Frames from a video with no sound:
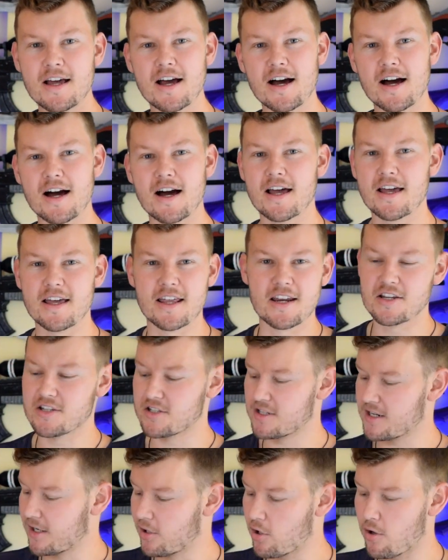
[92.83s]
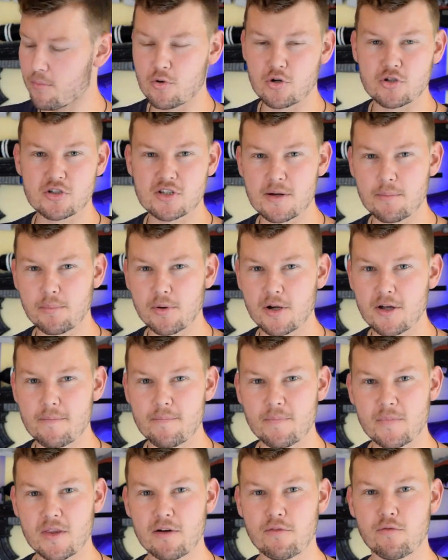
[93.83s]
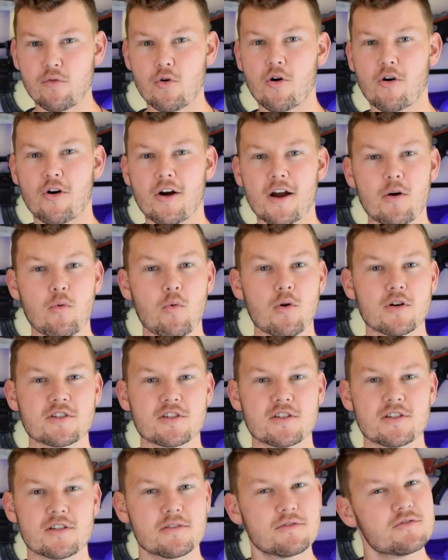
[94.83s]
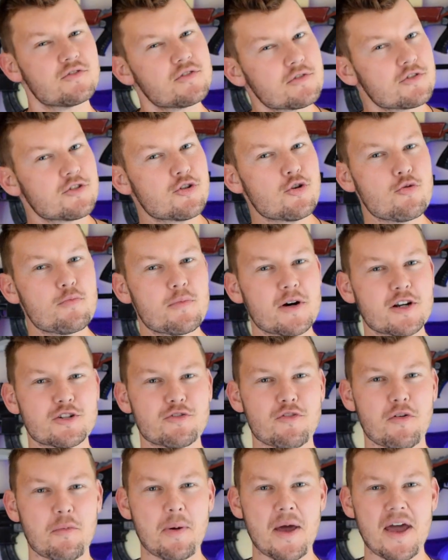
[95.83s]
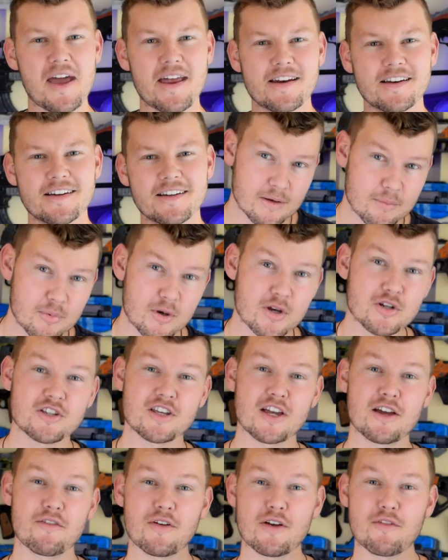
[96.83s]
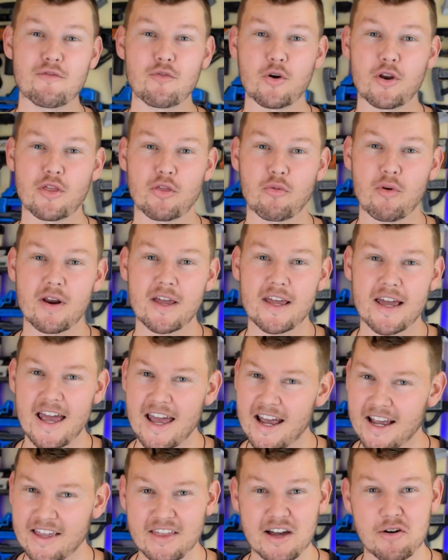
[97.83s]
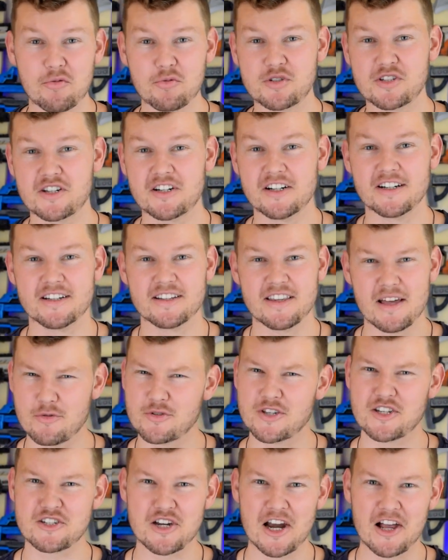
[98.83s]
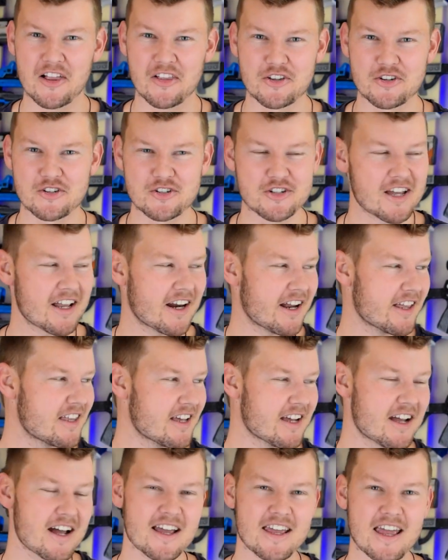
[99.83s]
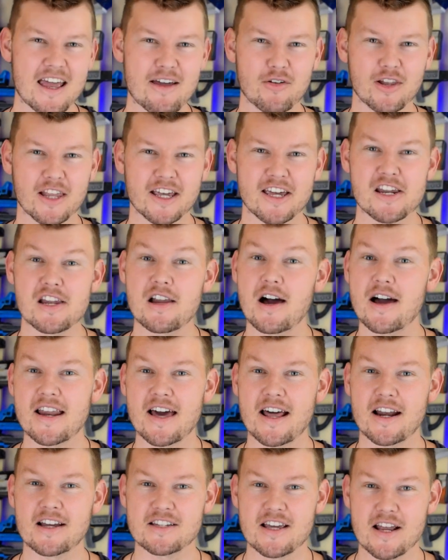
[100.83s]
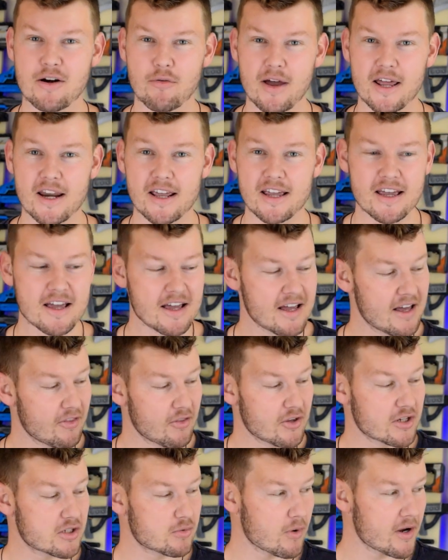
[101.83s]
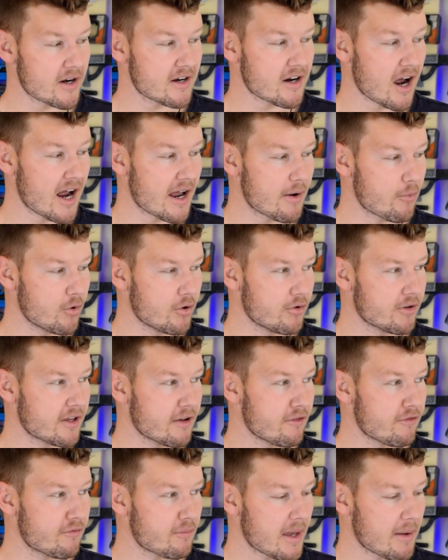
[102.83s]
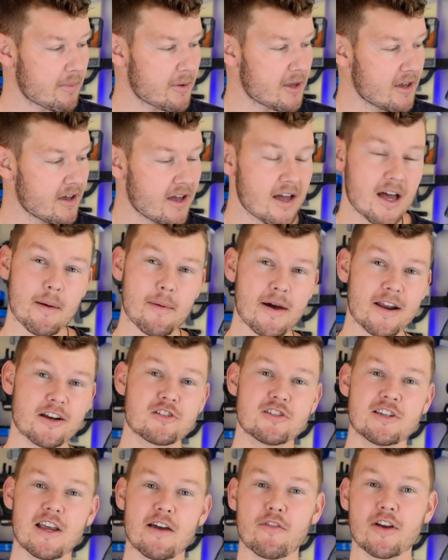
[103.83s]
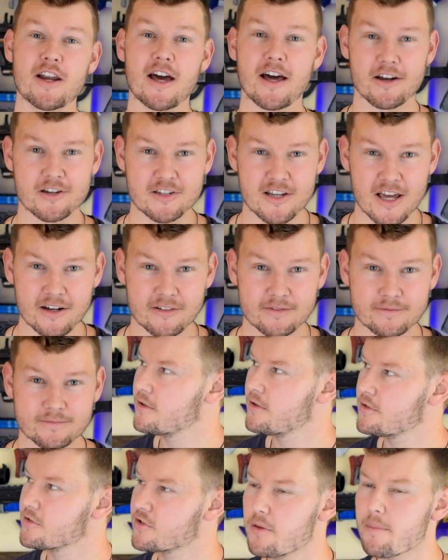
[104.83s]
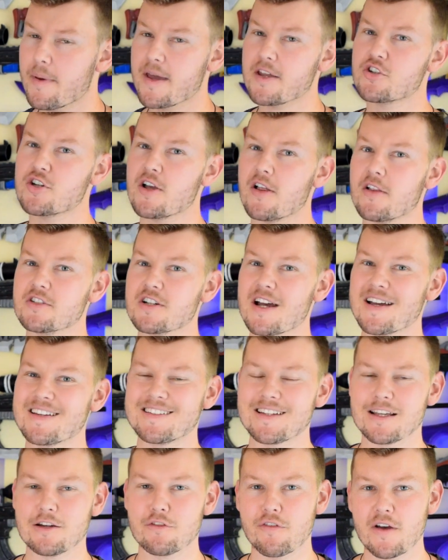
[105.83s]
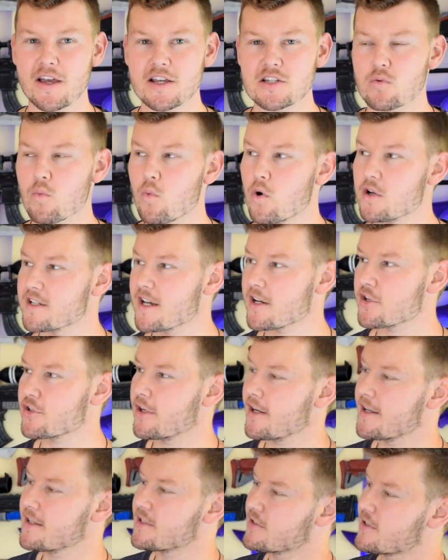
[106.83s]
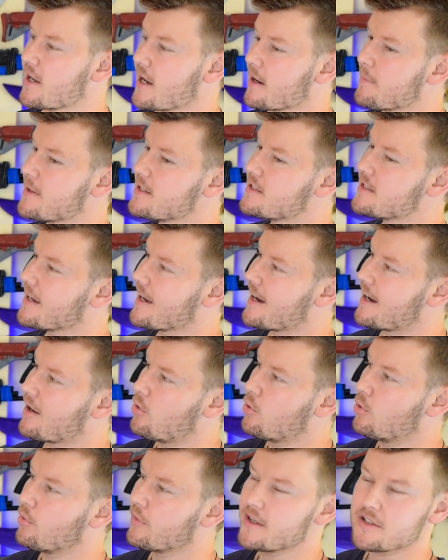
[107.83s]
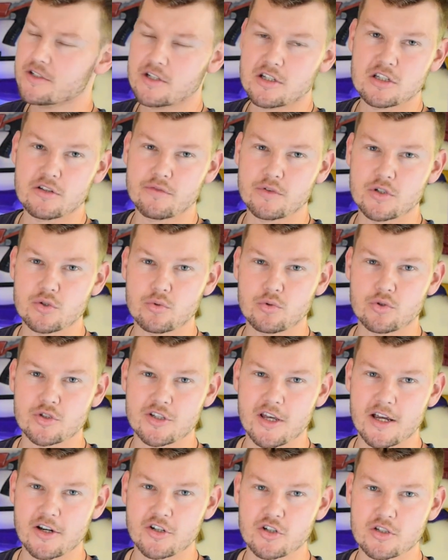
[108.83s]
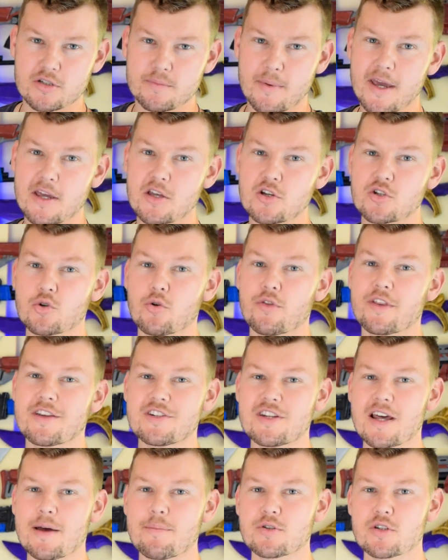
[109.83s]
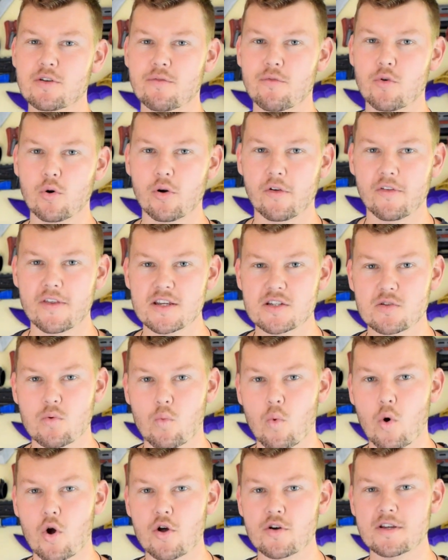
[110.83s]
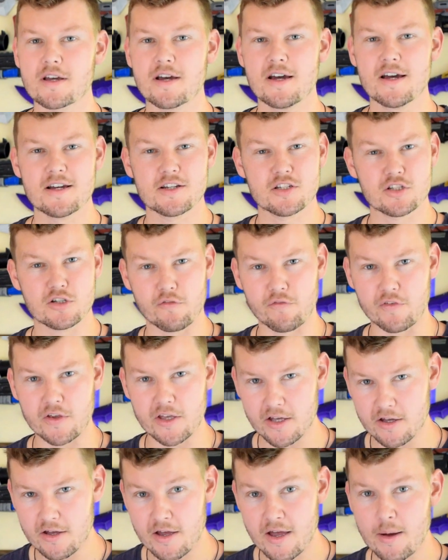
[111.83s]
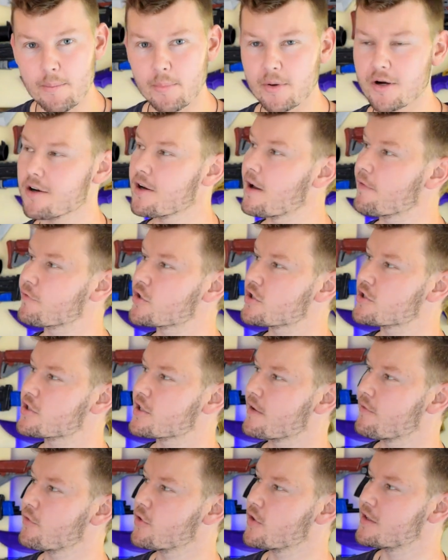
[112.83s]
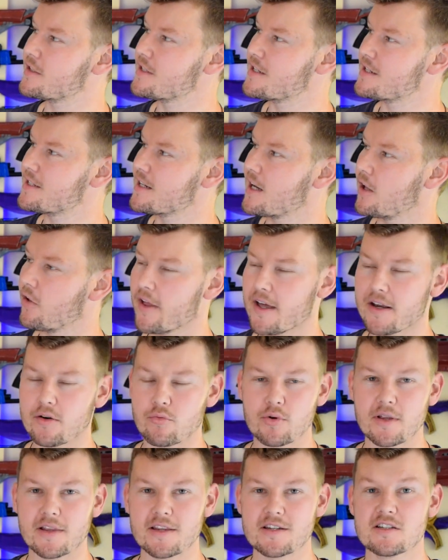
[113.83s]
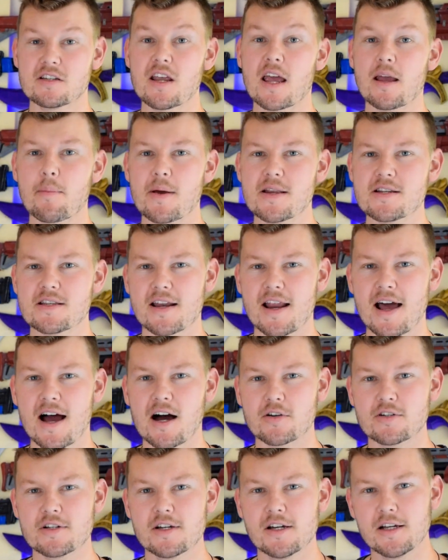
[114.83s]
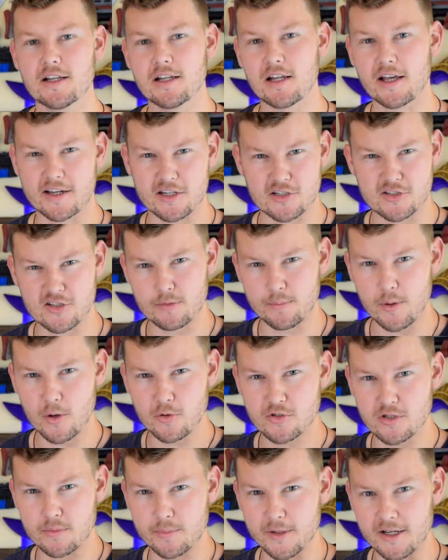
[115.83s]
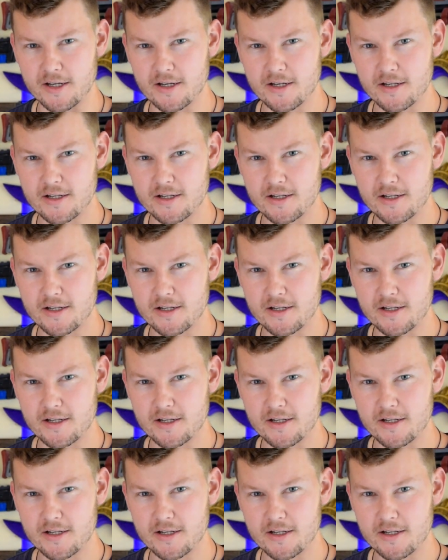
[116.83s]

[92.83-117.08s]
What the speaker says: It is a lot more simpler, therefore it wasn't too much of a pain. Because the Gewehr 43, heck, that was a challenge, and I think I gave it like a 9 out of 10 rating. This one I would give maybe about a 7 out of 10. So the main challenge I did face was actually segmenting out all these individual sections, making sure the depths of all of these weren't severe, but enough just to give you the detail and really segment it out like it's supposed to be.